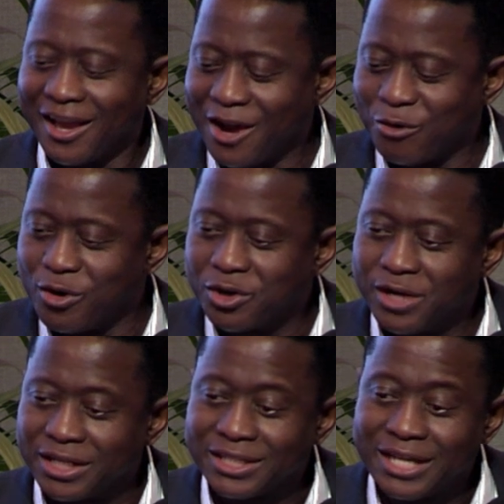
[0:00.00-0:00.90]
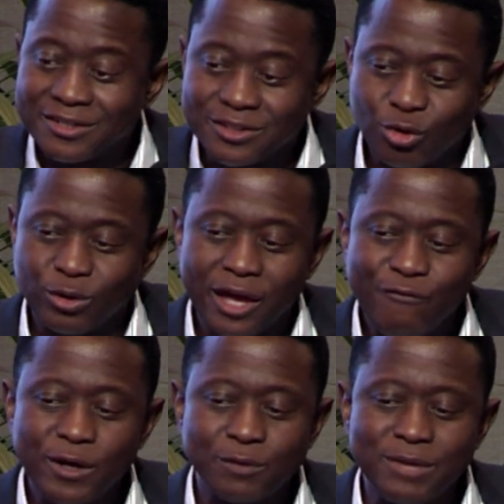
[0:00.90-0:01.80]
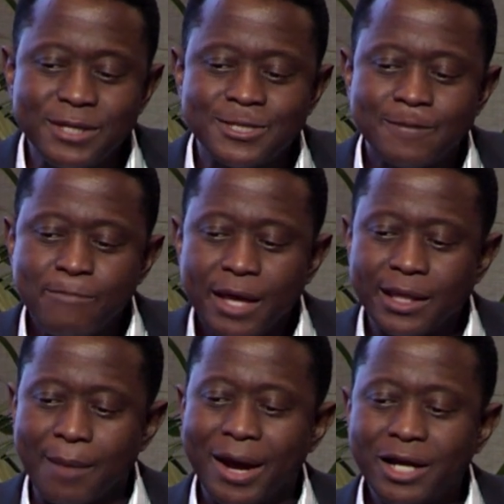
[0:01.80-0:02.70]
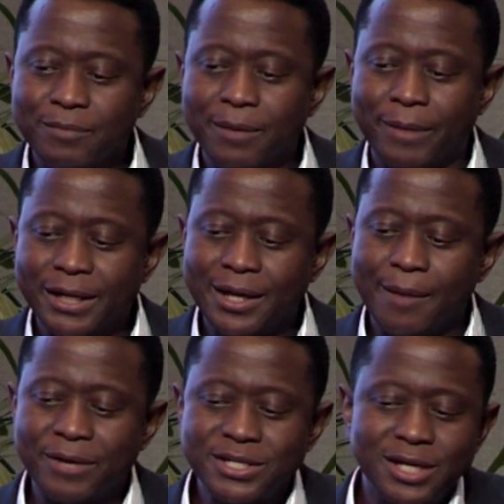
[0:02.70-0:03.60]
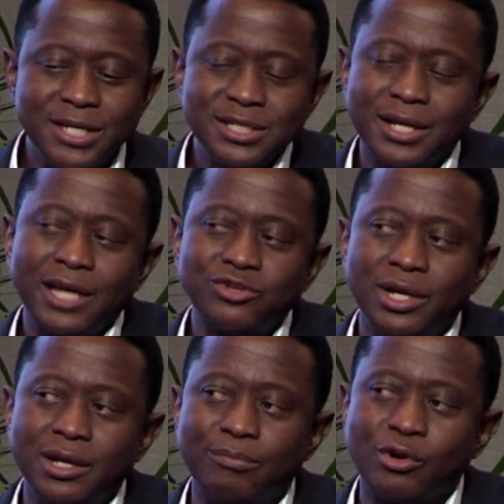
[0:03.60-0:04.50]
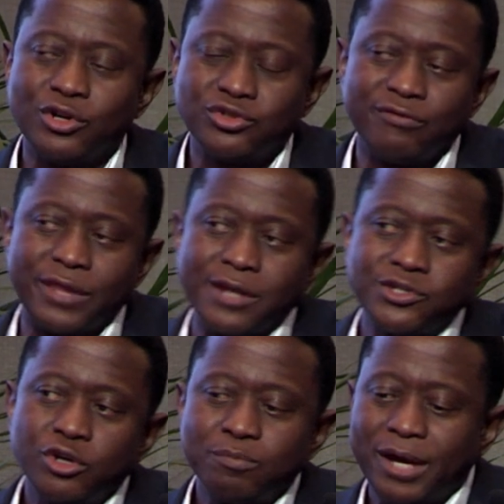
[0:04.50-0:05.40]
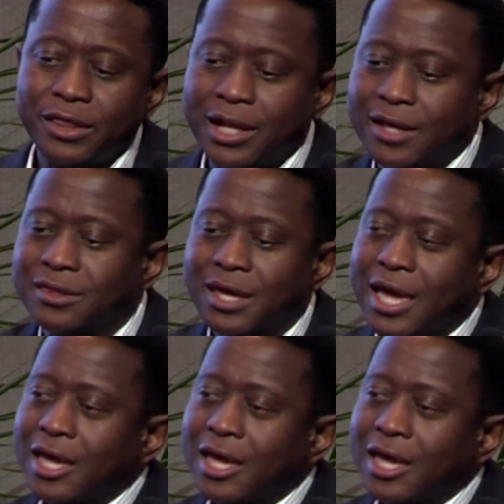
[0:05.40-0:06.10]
Can't go into the details. So therefore, it means there might be better appreciation actually because of the short path length.